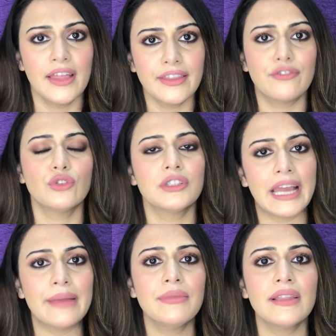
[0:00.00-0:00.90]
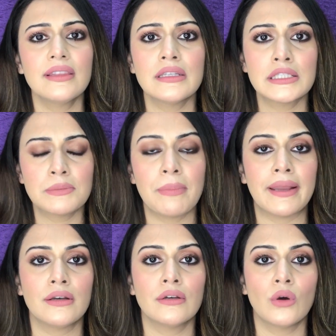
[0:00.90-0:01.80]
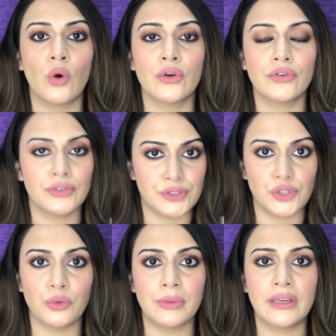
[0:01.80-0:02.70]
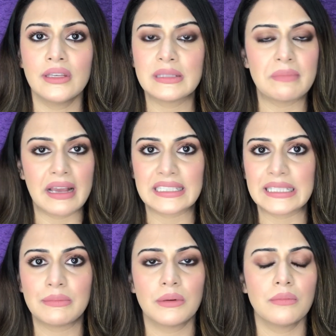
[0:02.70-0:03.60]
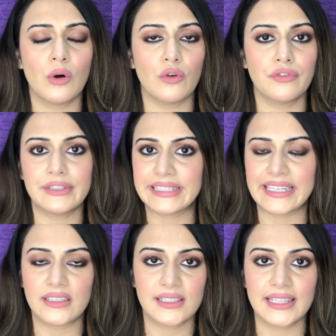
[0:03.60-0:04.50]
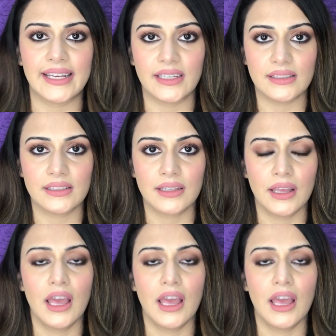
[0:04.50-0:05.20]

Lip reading: Therefore, the time that they spend on a resume is maximum of 6 seconds.